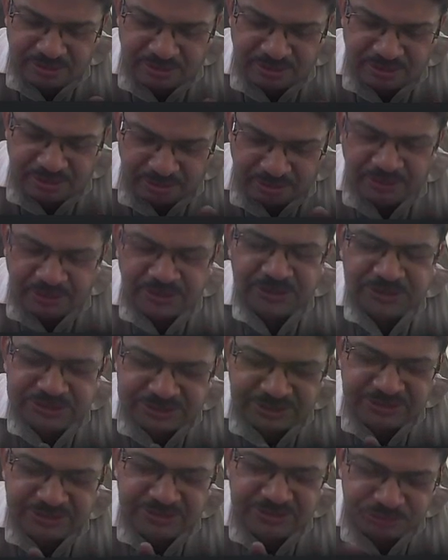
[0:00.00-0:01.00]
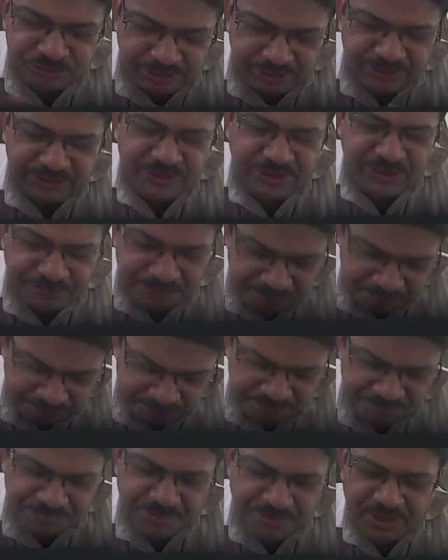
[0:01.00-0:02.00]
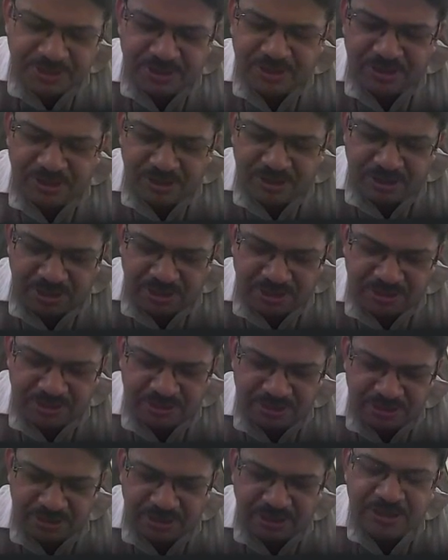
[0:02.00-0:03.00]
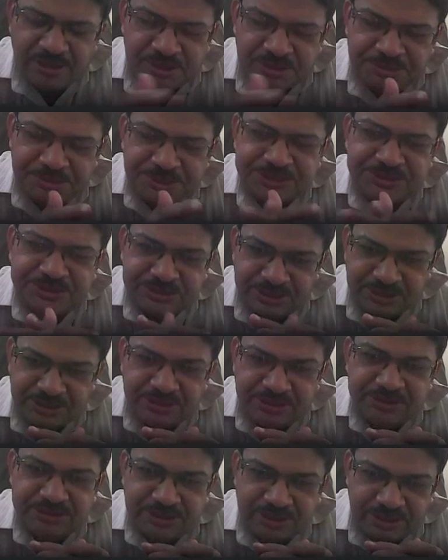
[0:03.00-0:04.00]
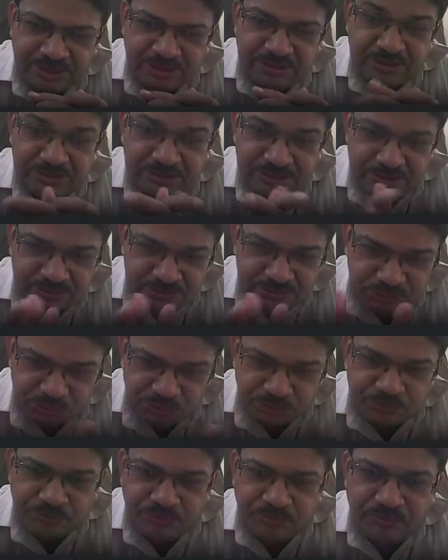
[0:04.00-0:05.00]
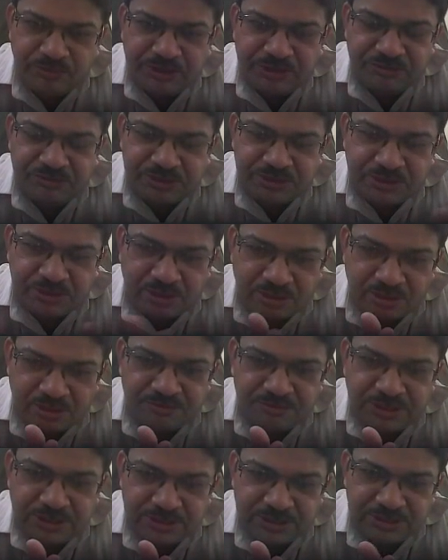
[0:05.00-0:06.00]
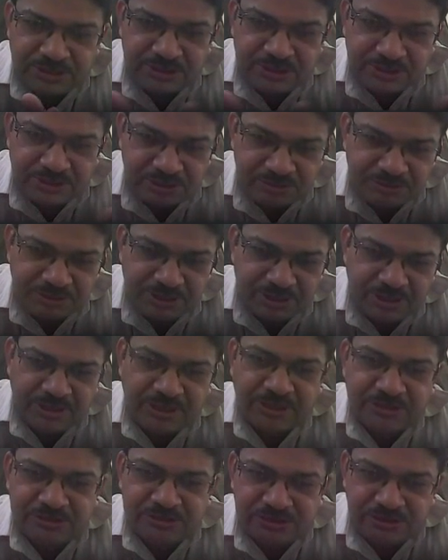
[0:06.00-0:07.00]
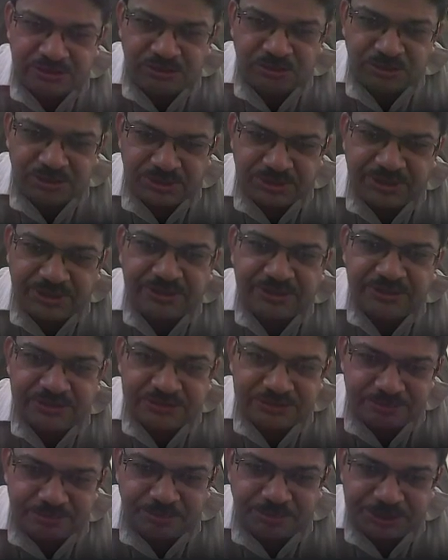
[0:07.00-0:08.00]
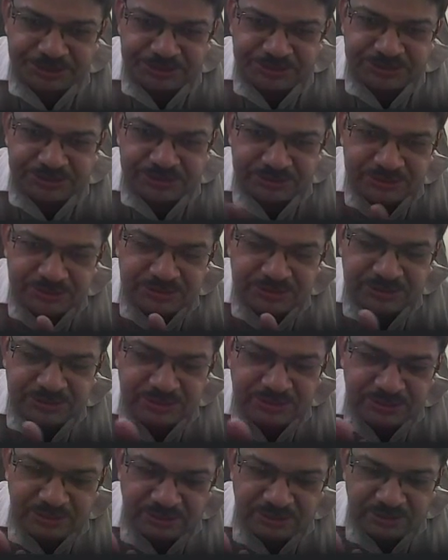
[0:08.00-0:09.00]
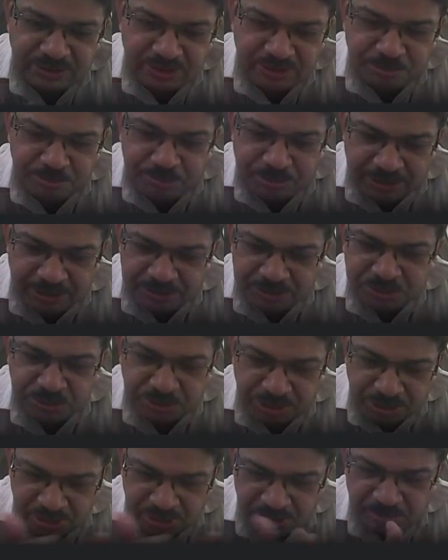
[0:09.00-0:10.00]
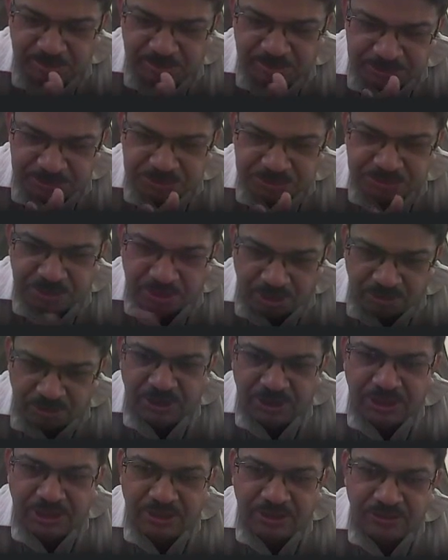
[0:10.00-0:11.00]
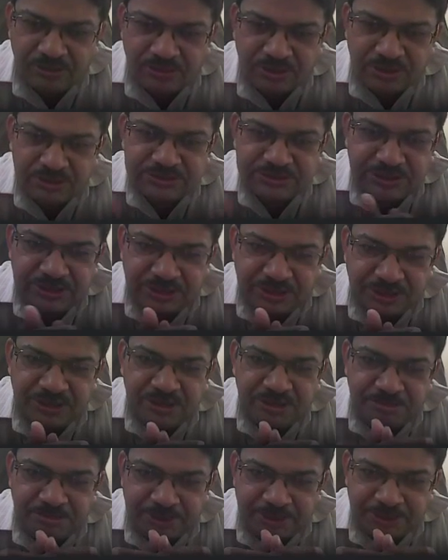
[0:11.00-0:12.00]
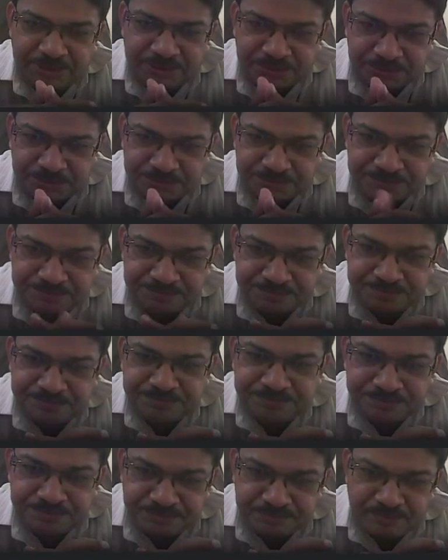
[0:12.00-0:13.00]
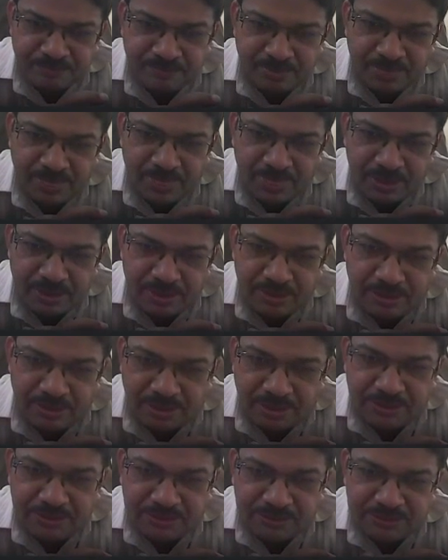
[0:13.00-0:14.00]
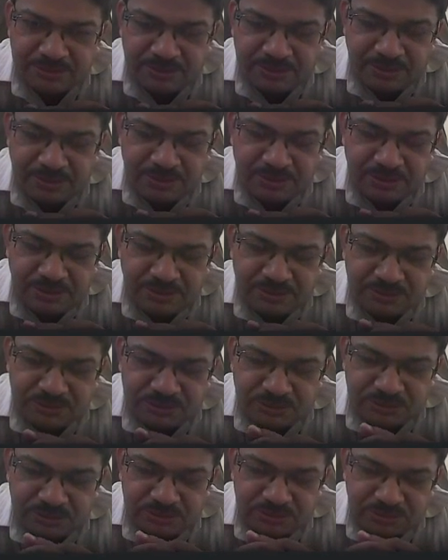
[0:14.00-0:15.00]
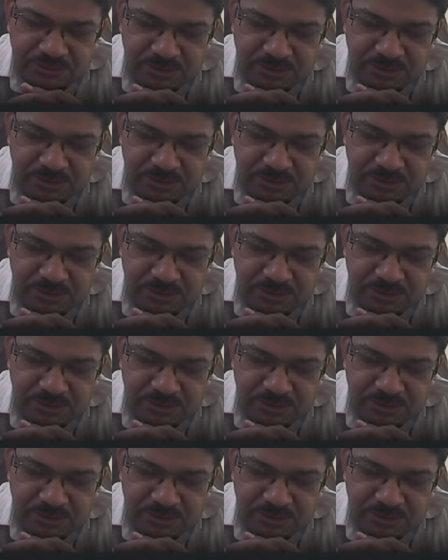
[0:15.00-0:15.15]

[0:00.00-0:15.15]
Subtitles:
yield strain is one thing and the ultimate strain is another thing. So, when we talk of ductility, we are actually looking at this bridge, the plateau, yield plateau. How long is the yield plateau? Right? So,